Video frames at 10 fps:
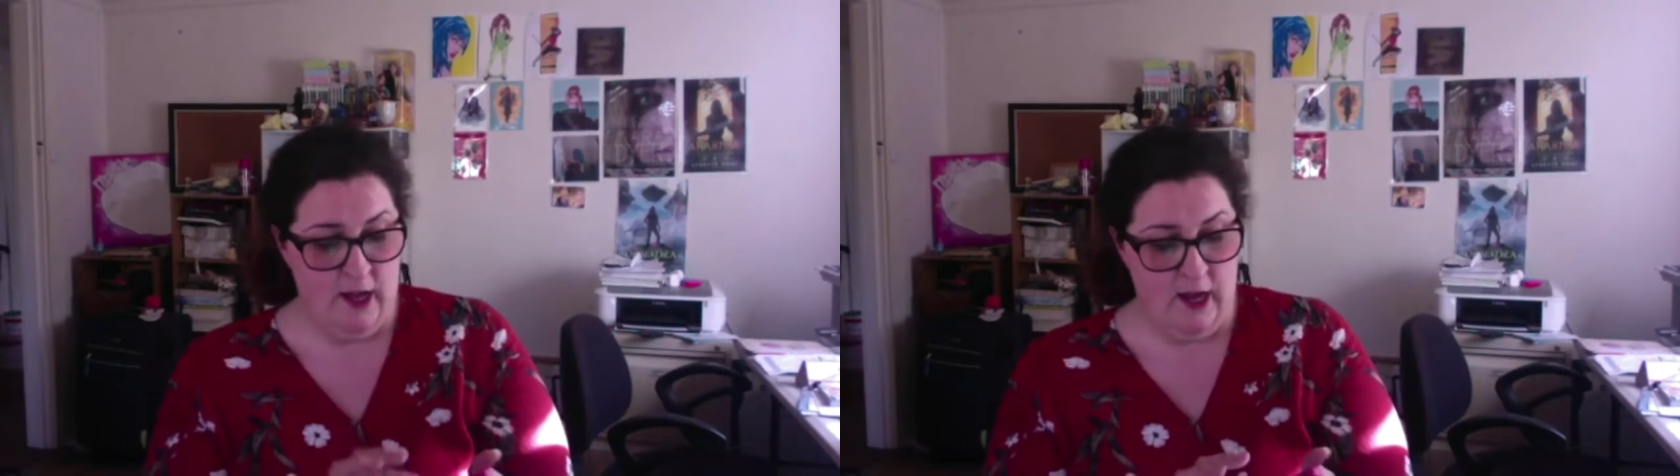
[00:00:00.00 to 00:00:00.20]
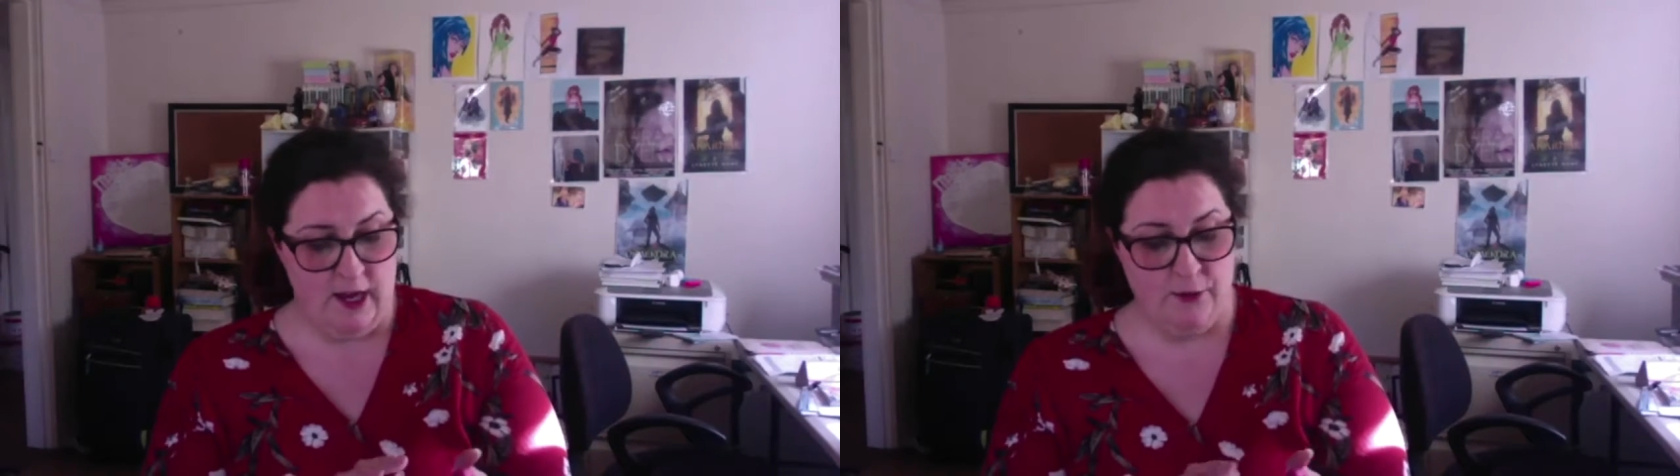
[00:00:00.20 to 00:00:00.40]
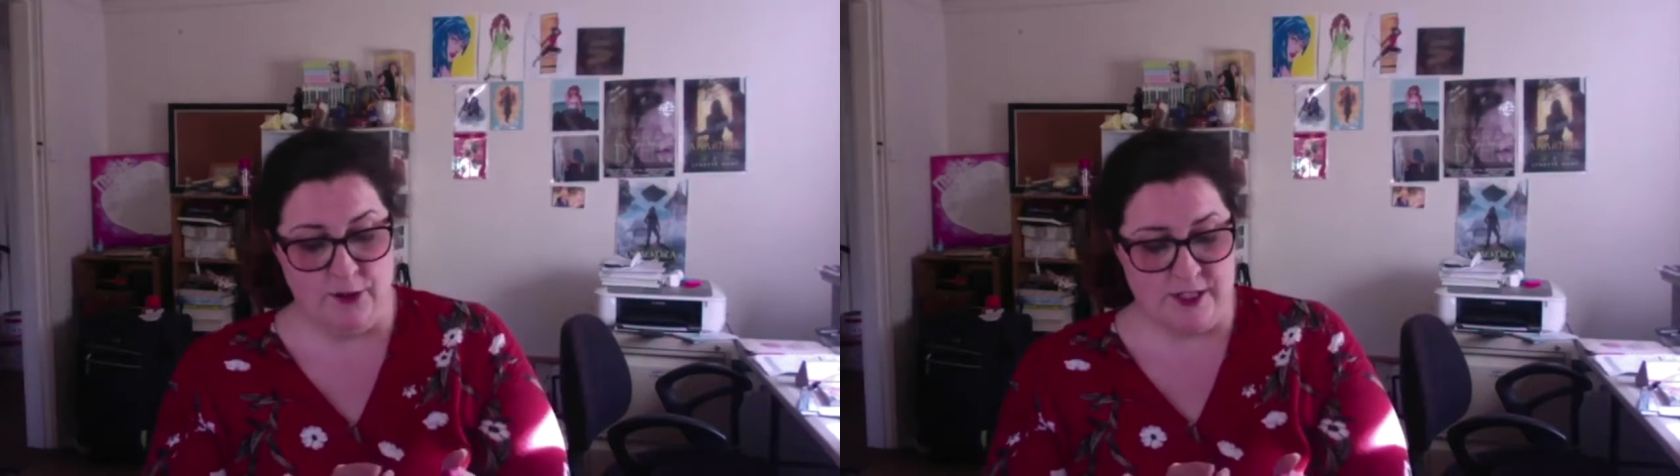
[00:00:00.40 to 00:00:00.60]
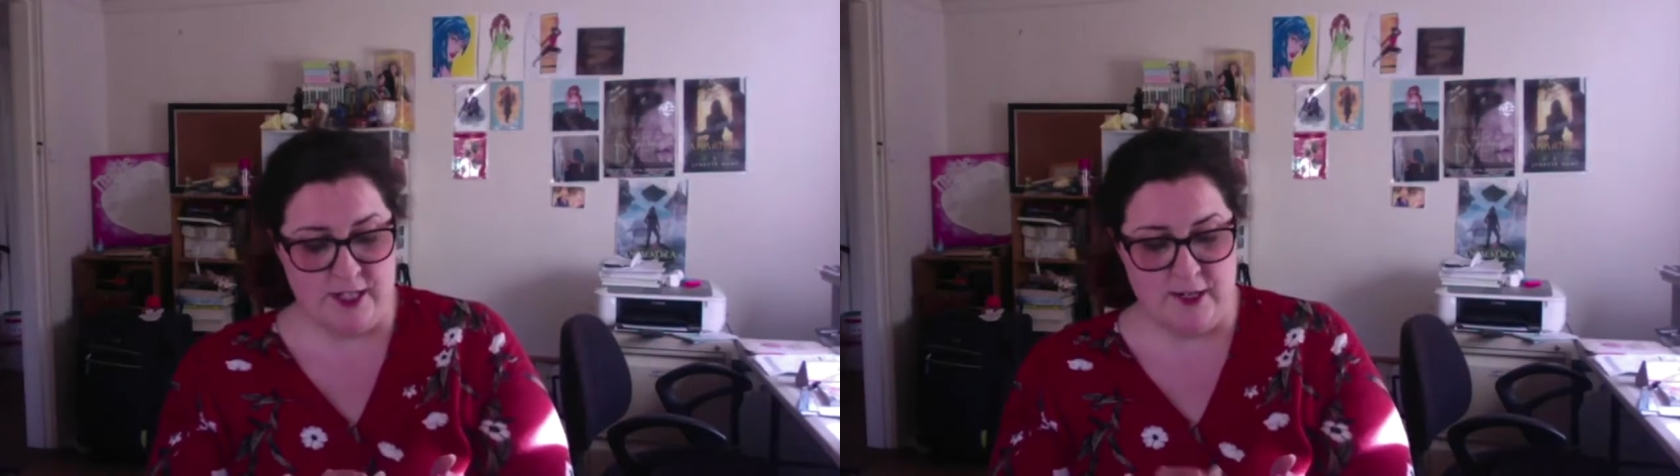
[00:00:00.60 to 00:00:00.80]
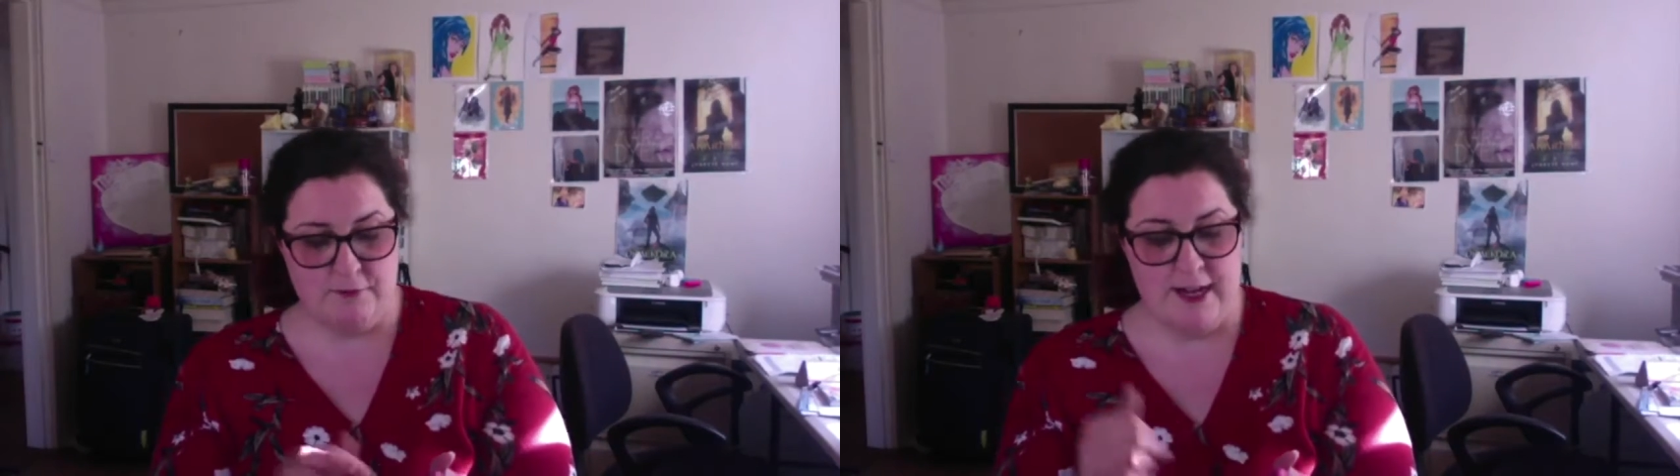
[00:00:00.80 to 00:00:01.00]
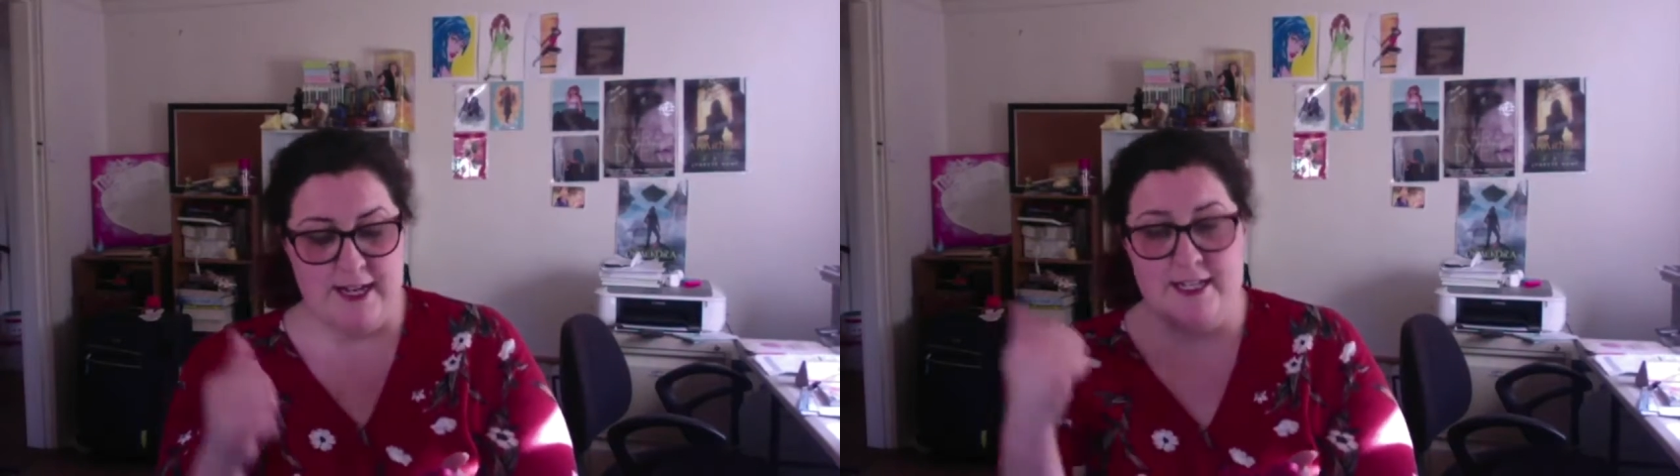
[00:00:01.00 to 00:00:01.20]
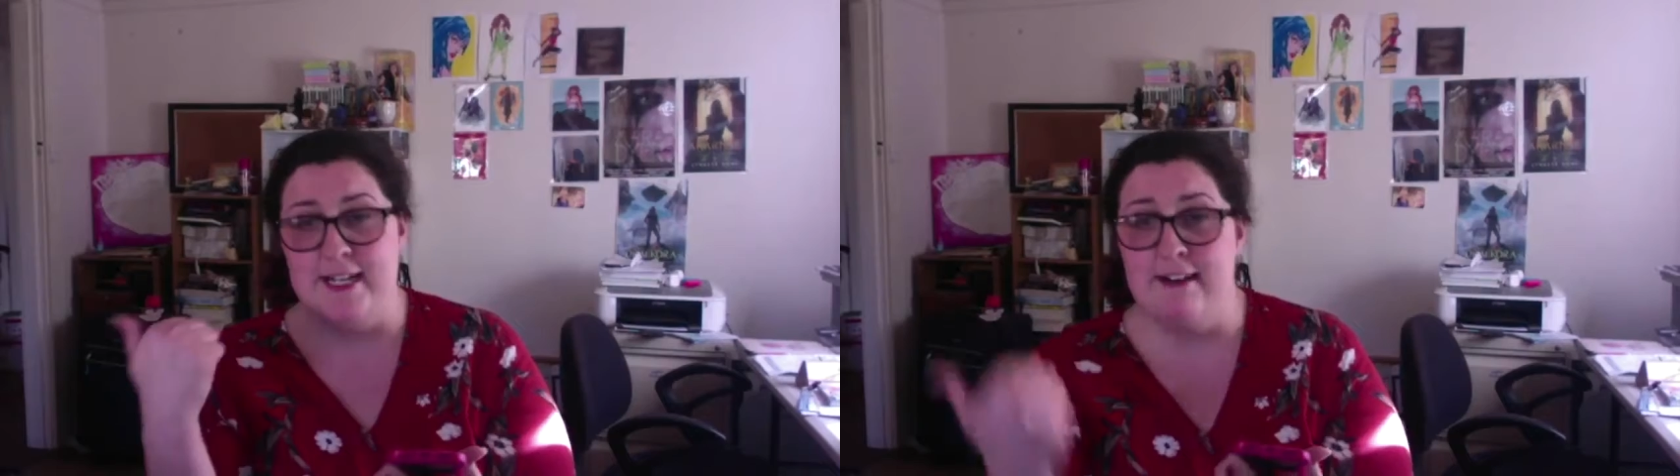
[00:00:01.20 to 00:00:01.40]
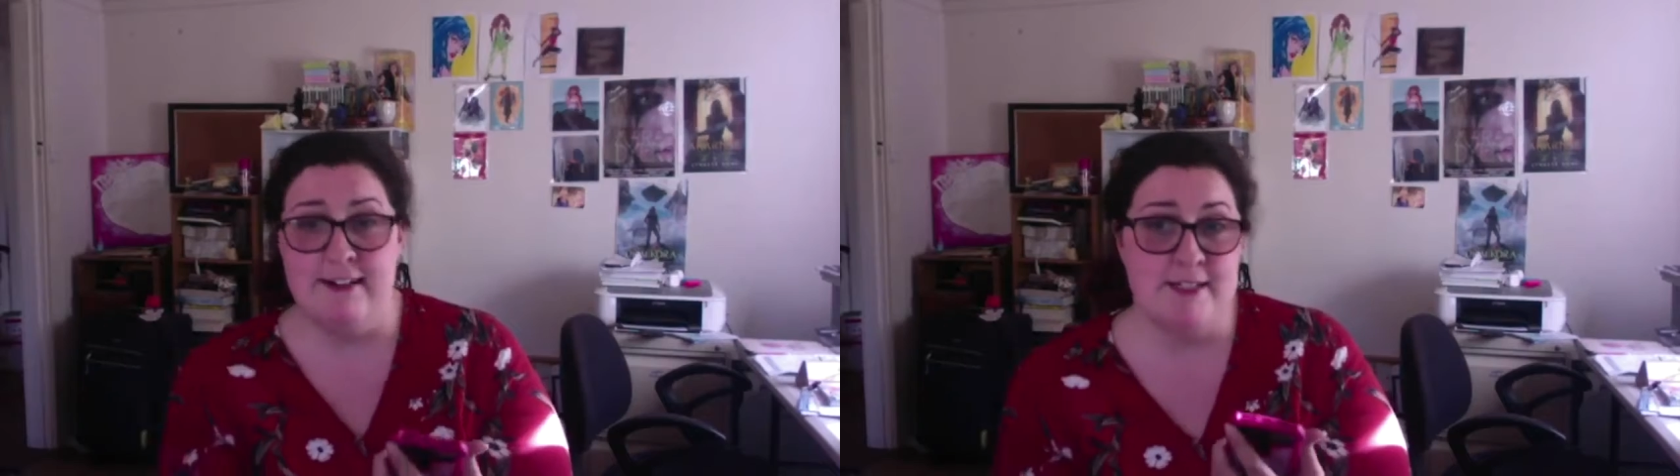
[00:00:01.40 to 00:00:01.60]
I also read
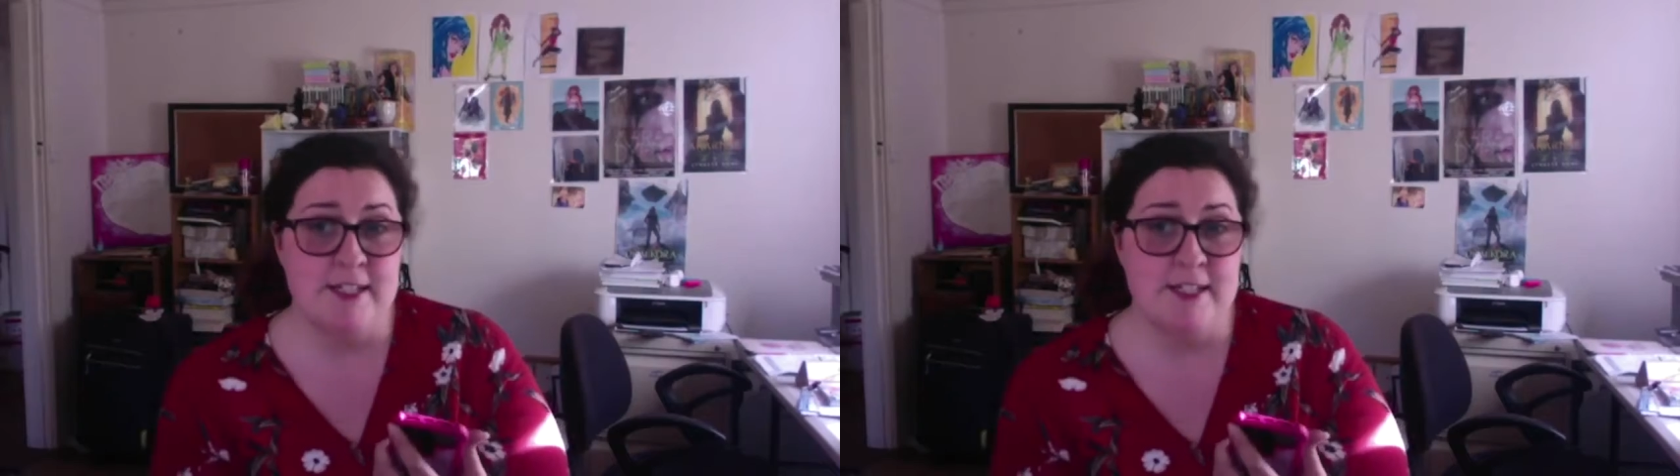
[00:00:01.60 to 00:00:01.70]
Darius